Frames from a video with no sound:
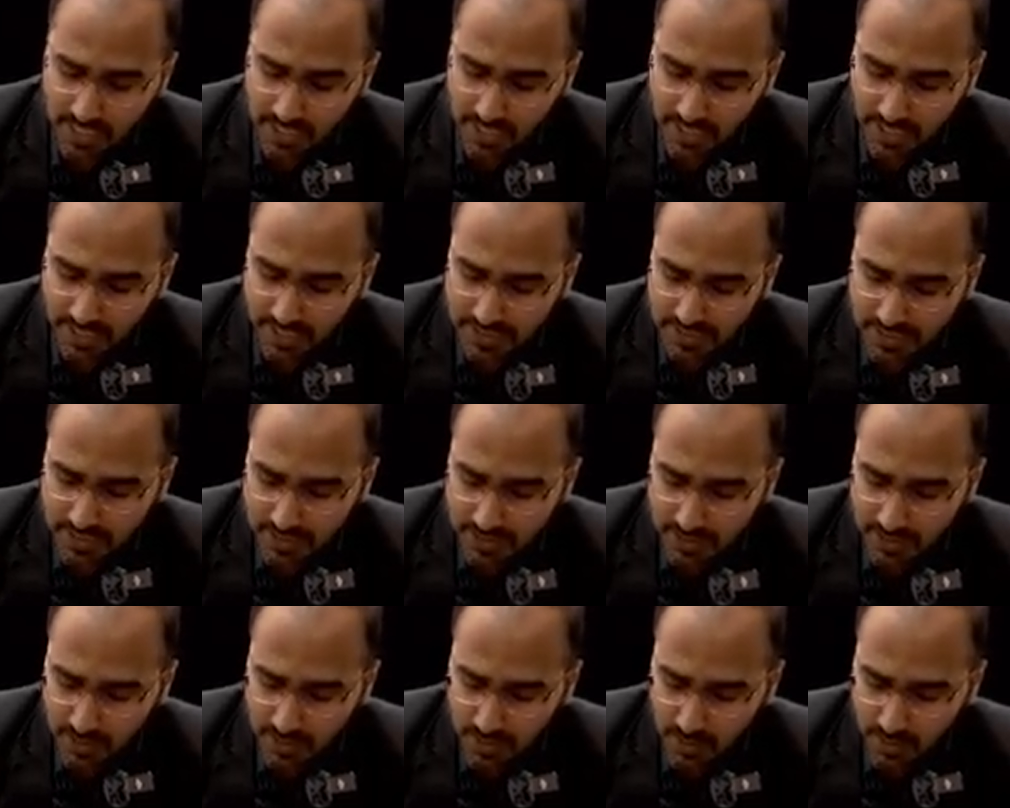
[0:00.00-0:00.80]
Next
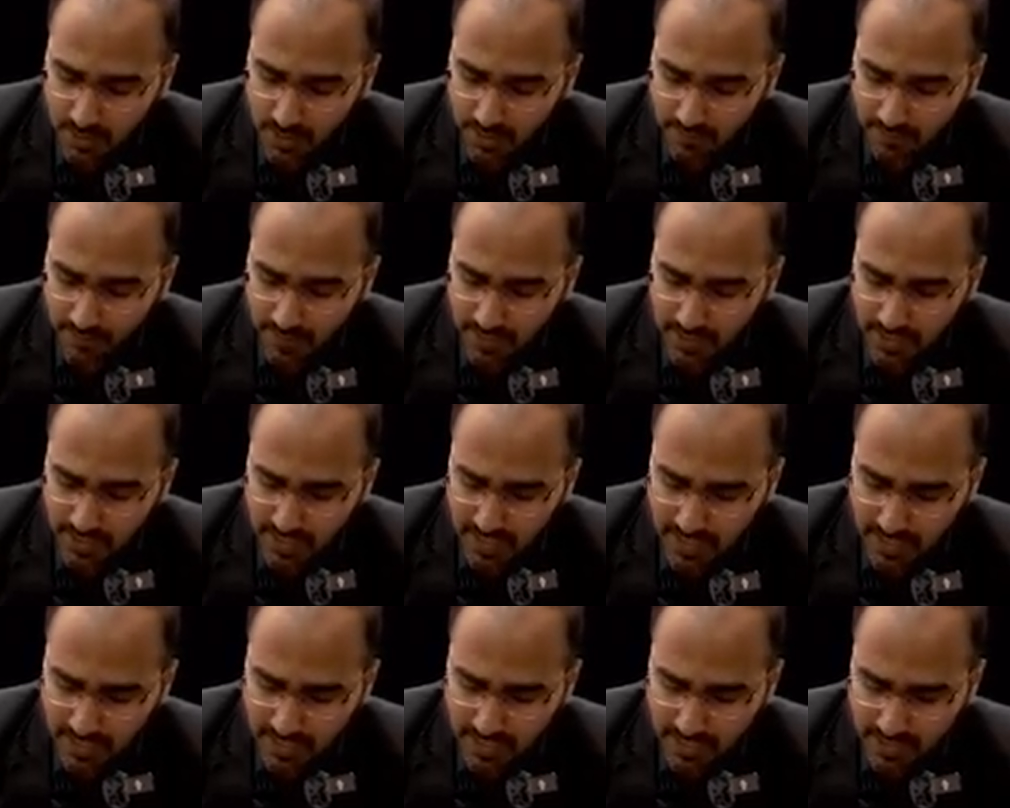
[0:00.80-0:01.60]
is you look for
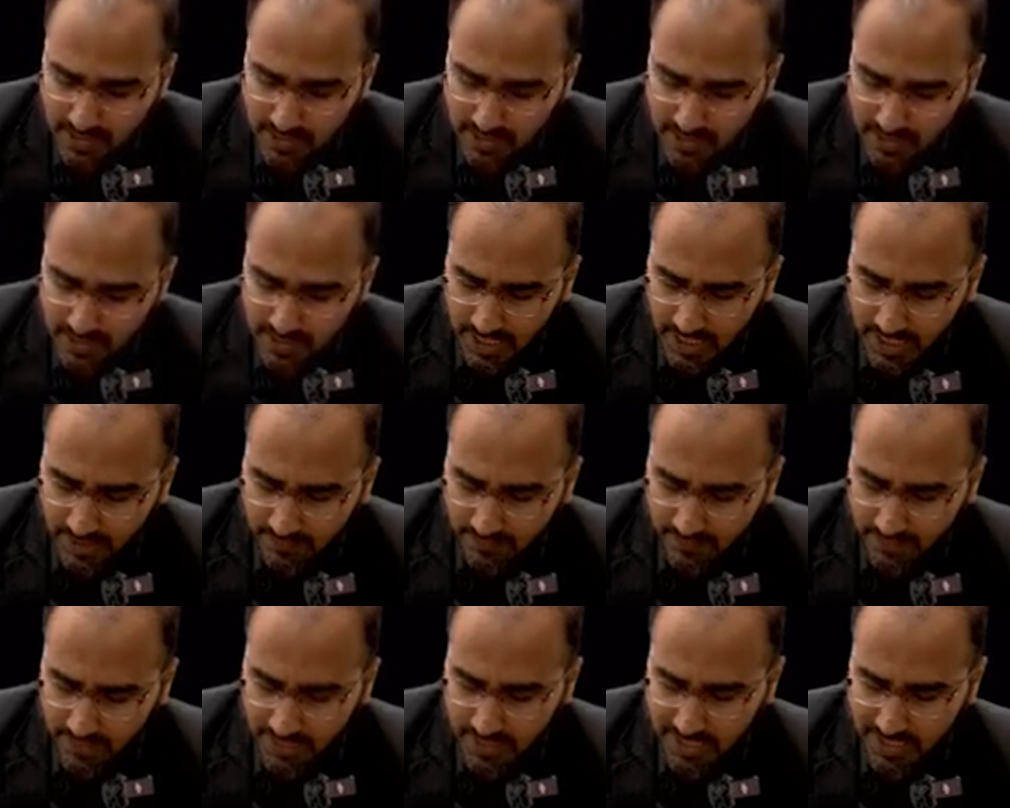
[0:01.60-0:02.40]
the
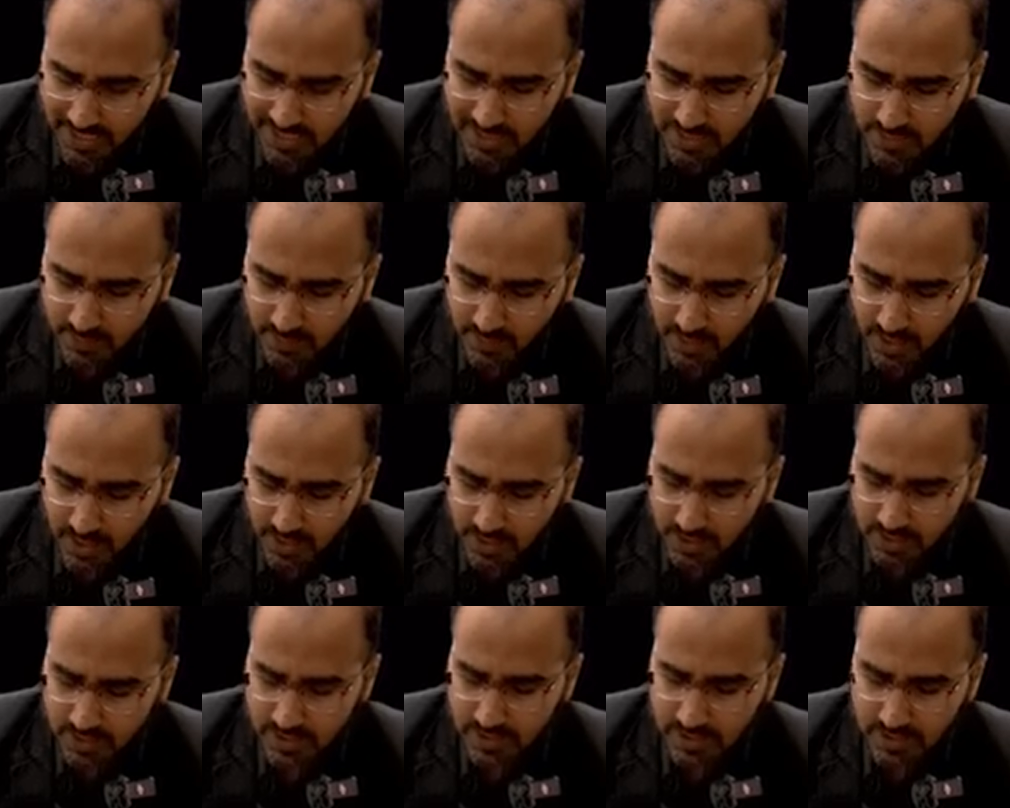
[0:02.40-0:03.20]
check for the
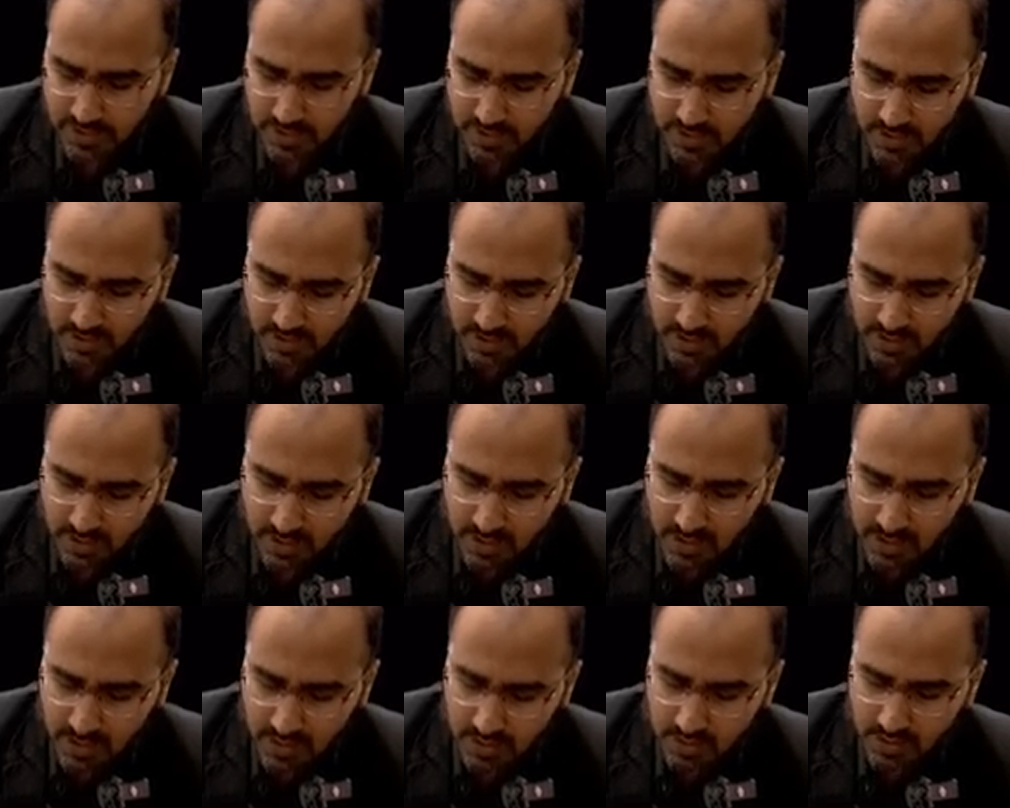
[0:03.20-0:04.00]
response.
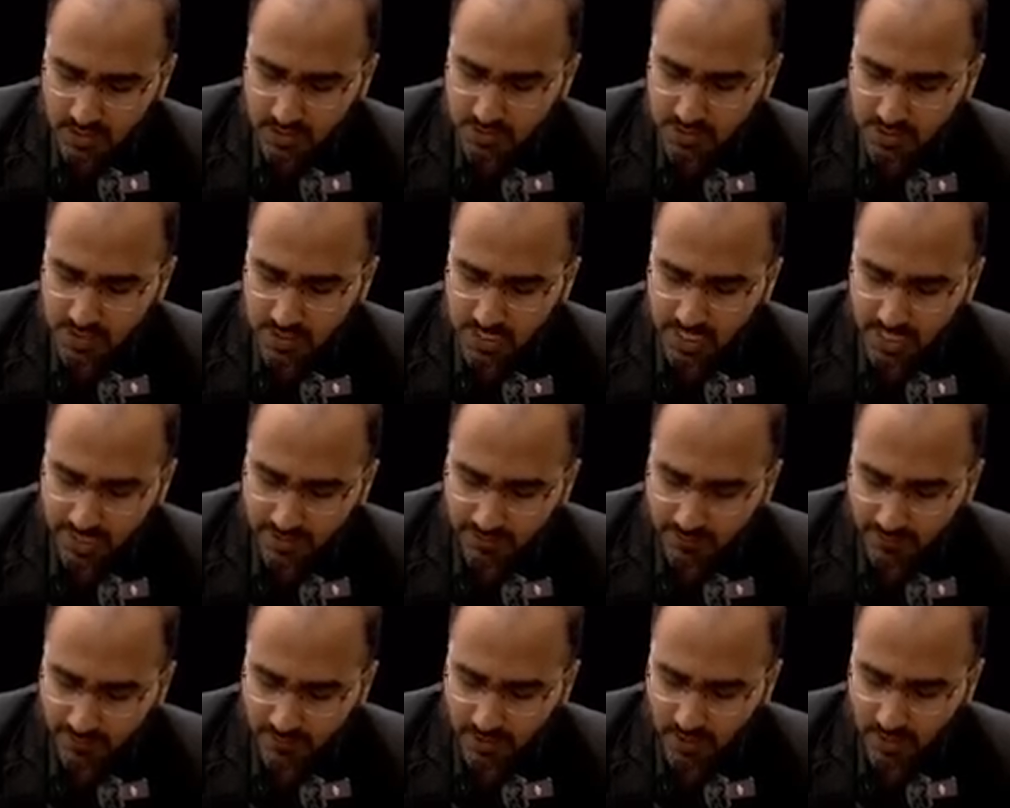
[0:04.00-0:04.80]
You
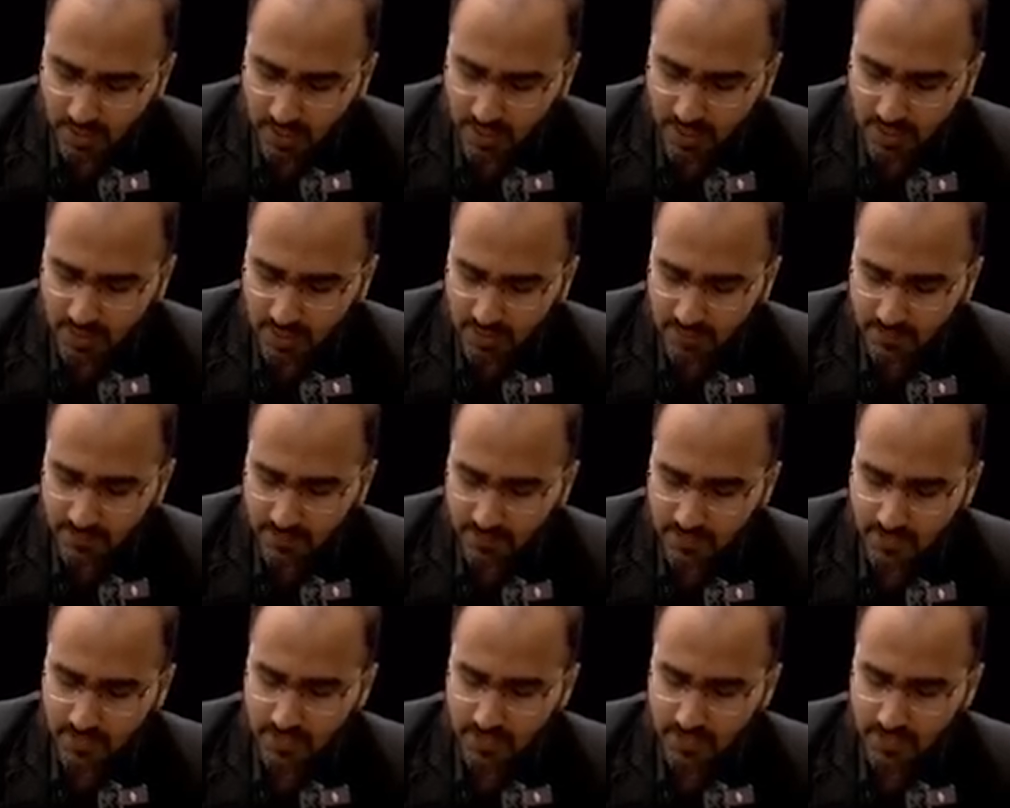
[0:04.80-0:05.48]
check for